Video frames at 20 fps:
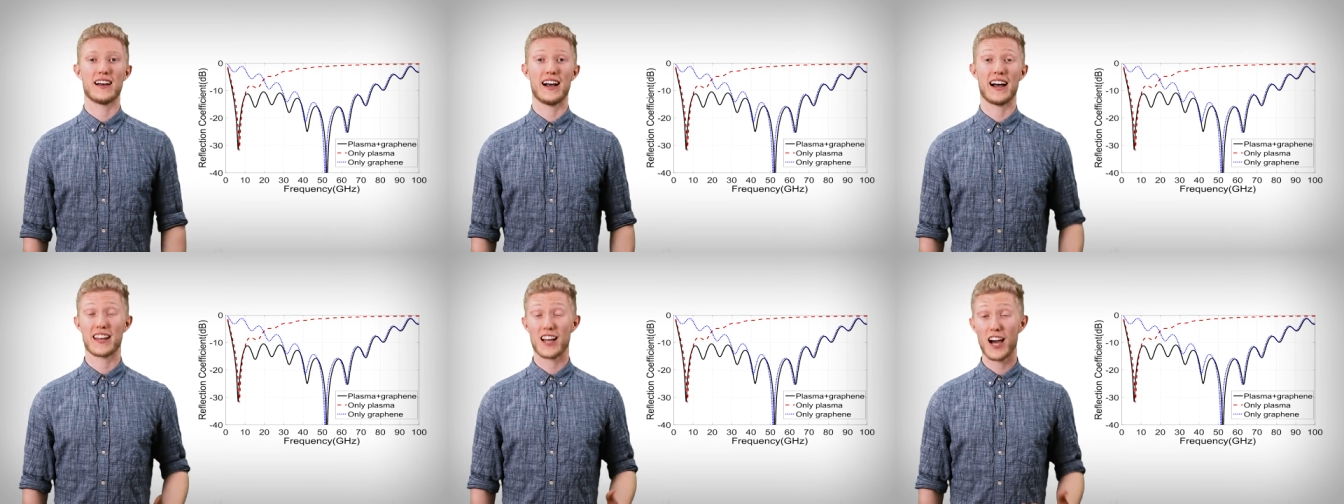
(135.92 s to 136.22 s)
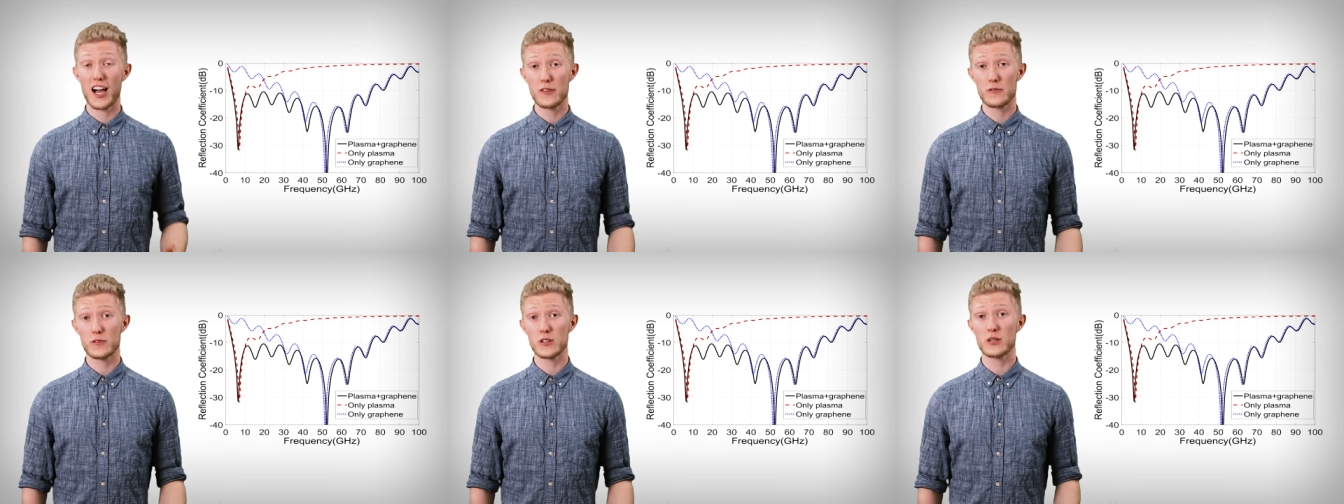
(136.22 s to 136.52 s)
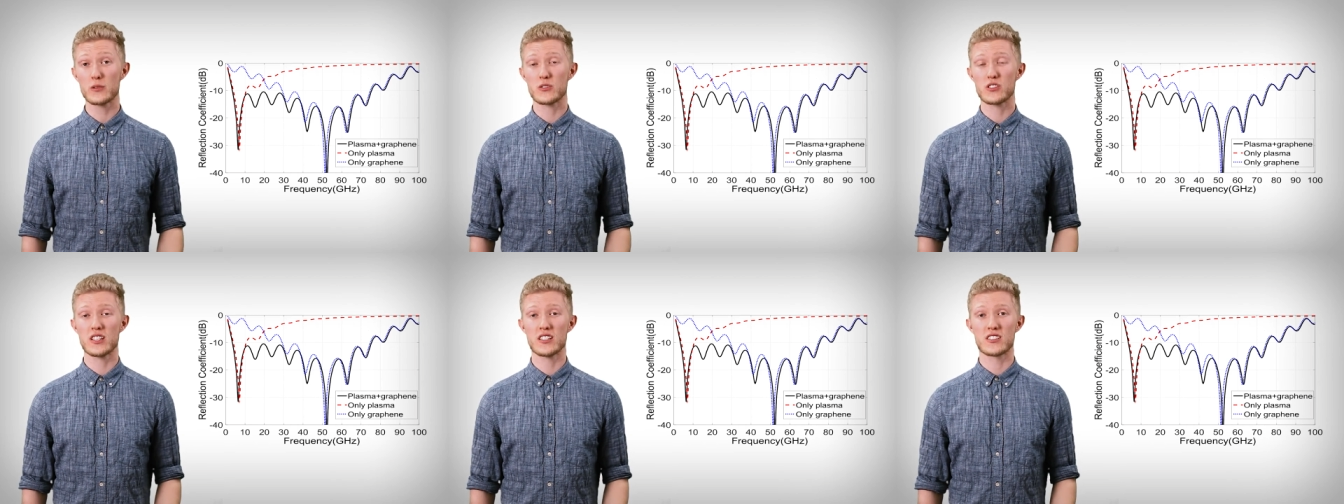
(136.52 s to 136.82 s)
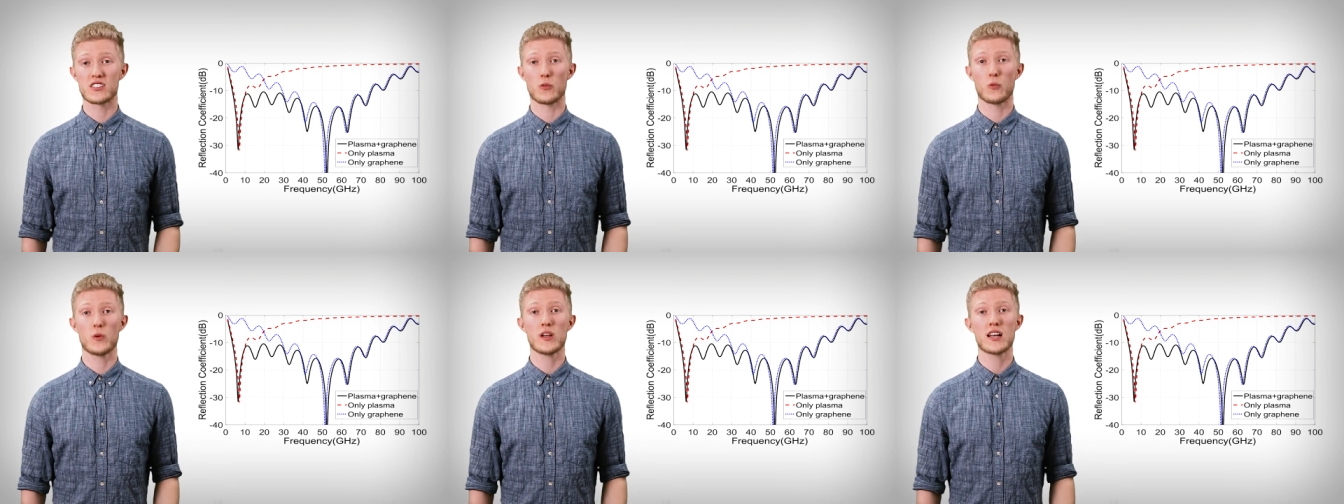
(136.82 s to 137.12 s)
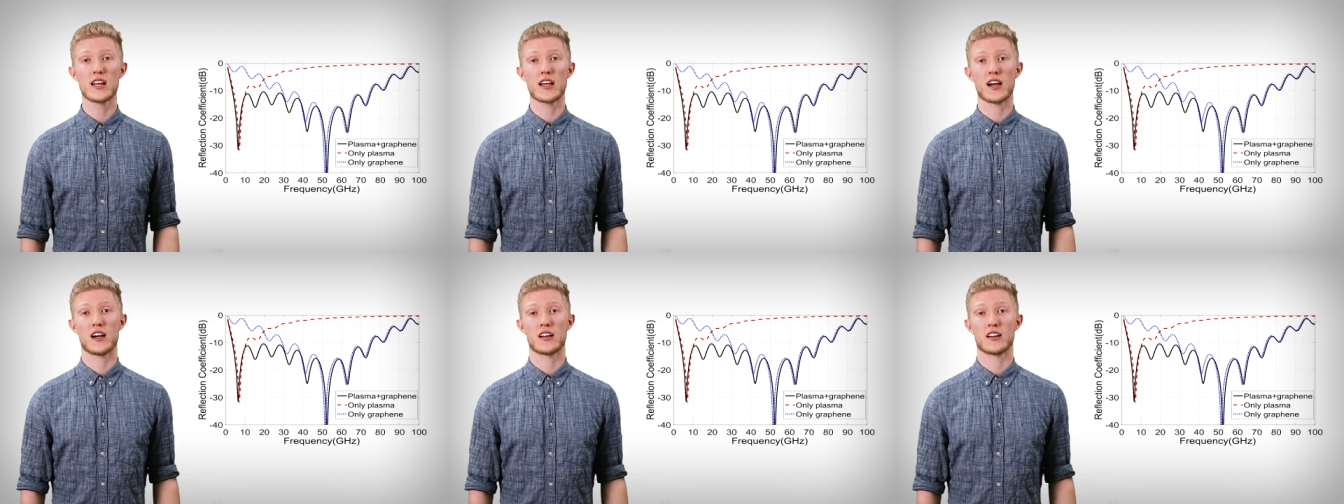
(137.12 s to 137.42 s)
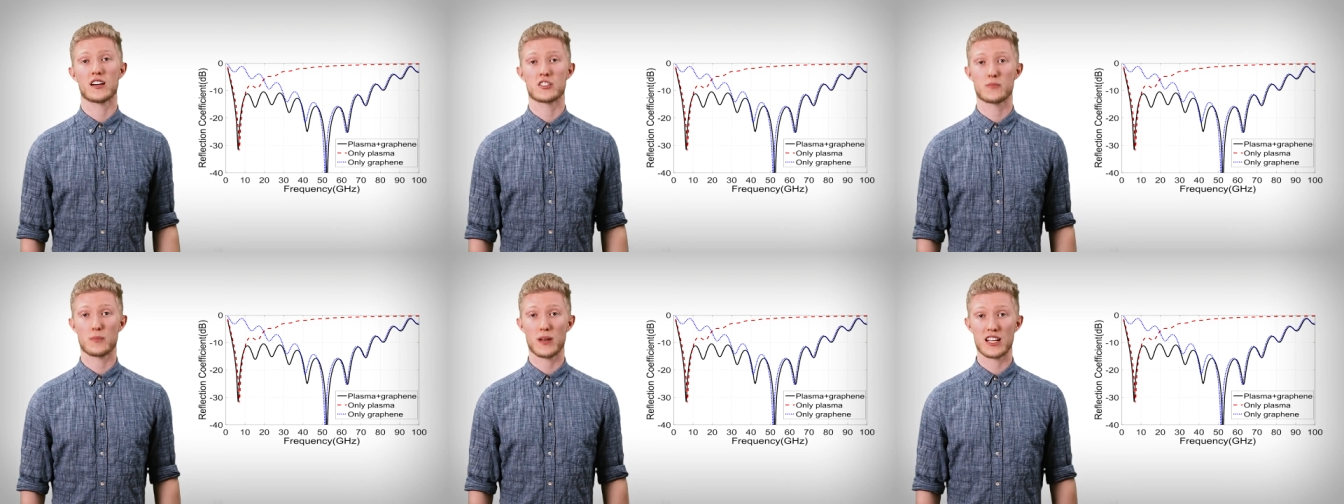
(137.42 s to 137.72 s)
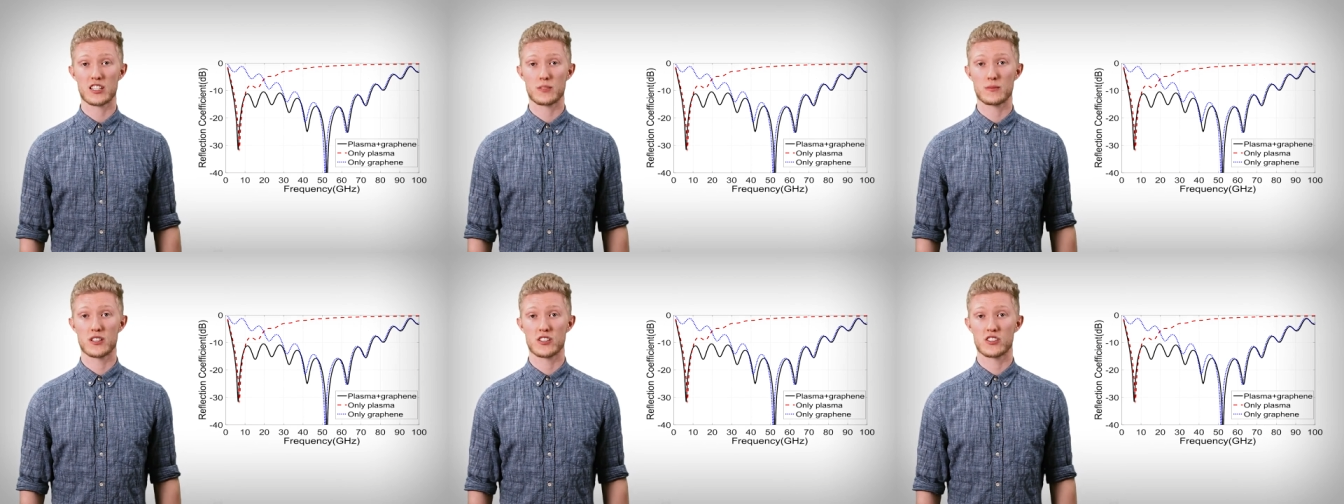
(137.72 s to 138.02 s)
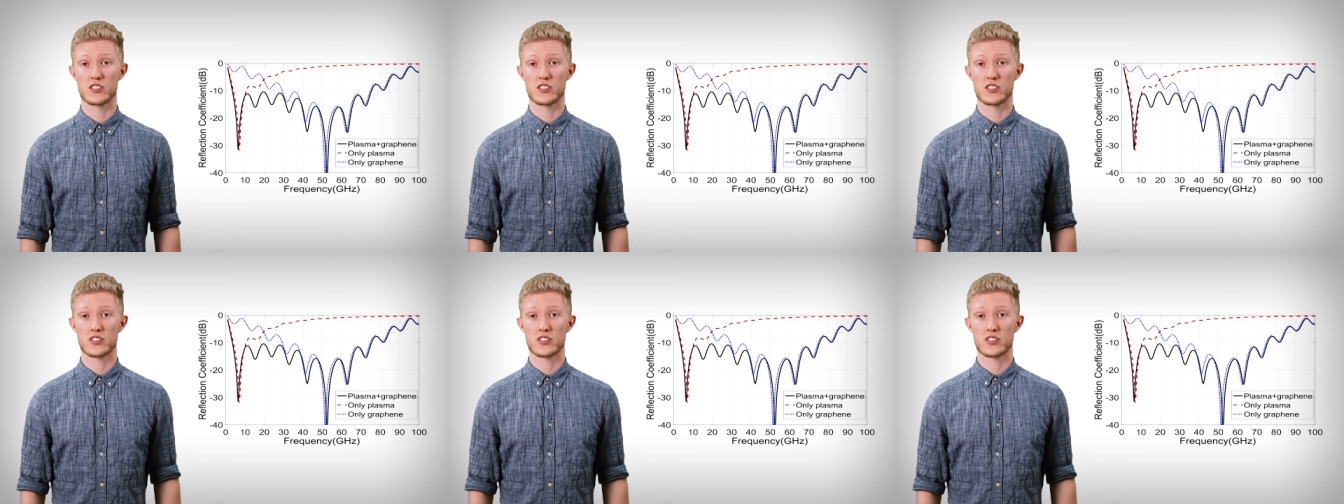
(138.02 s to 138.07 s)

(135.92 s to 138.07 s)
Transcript: At high frequencies, the weakly ionized plasma